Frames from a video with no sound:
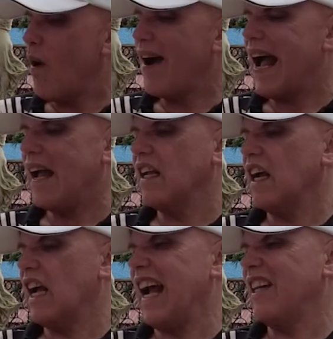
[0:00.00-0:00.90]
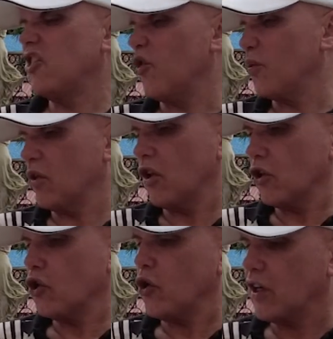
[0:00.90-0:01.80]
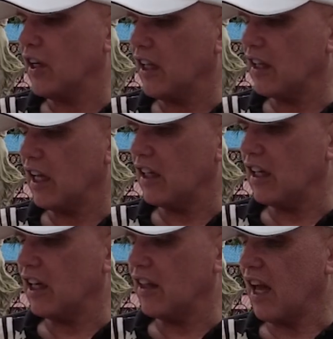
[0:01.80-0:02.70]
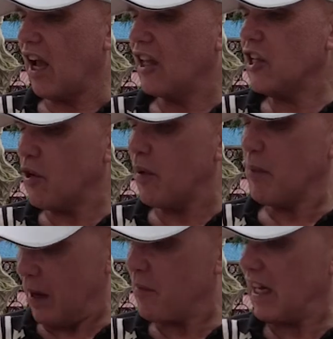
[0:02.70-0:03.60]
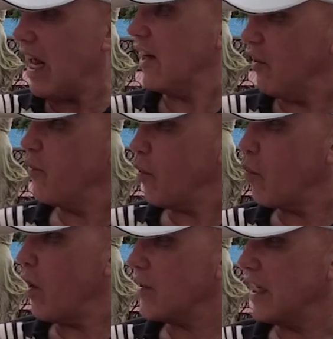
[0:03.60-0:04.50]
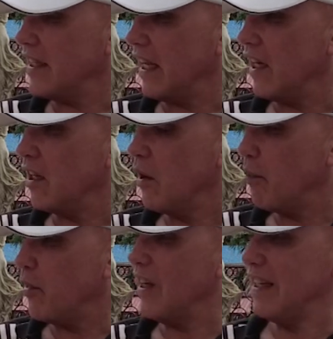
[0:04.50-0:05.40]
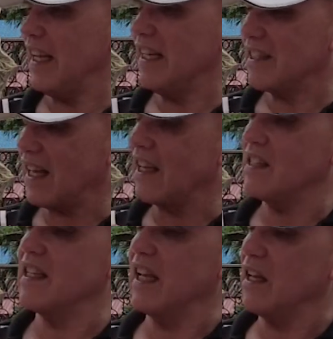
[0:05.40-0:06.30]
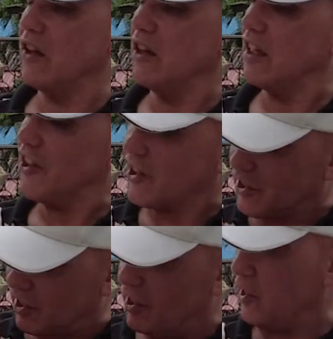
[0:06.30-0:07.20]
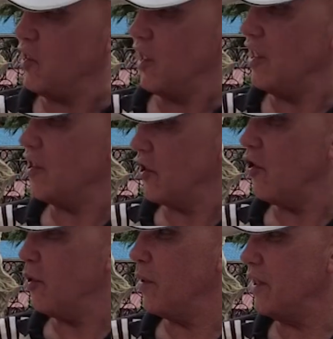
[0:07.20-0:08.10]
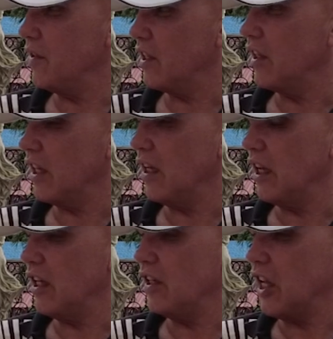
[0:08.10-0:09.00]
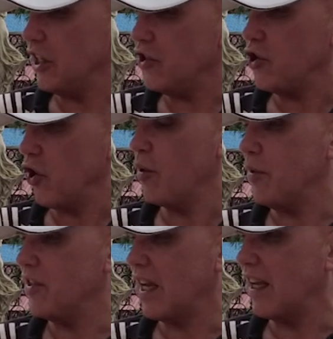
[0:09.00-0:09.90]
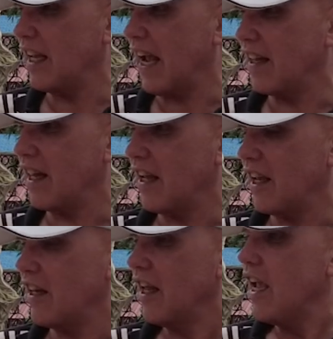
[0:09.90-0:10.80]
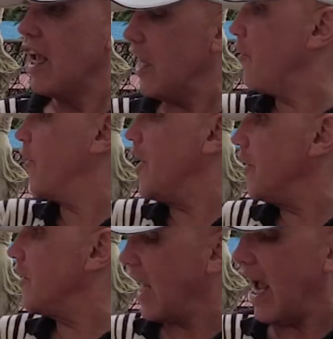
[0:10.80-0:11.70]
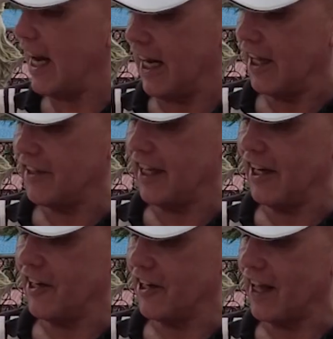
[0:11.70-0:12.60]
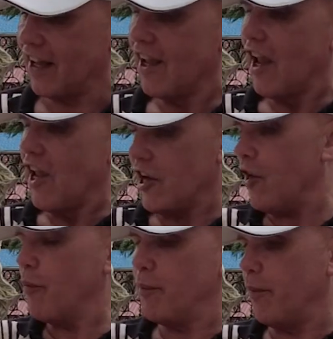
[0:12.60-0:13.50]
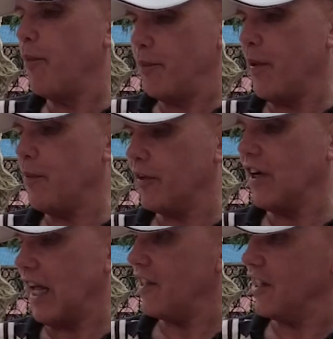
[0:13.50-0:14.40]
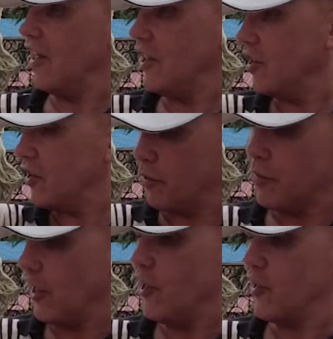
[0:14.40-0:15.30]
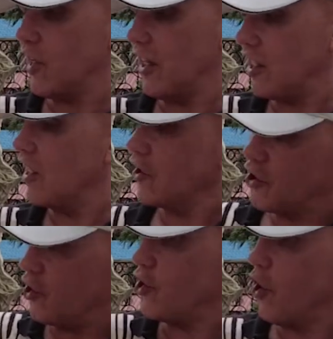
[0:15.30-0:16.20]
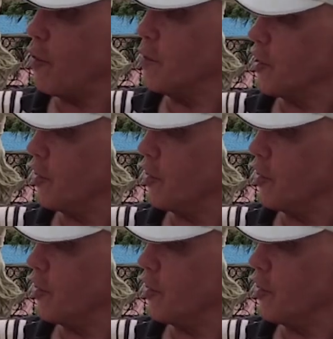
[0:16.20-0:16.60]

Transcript: Well, I don't look at it like that. You know, I'm glad of what I did. But it's like I say, the teaching is always the enjoyment I get. Like, and even in Thailand here, and you know, people are asking, and some girls are asking, I'll just show them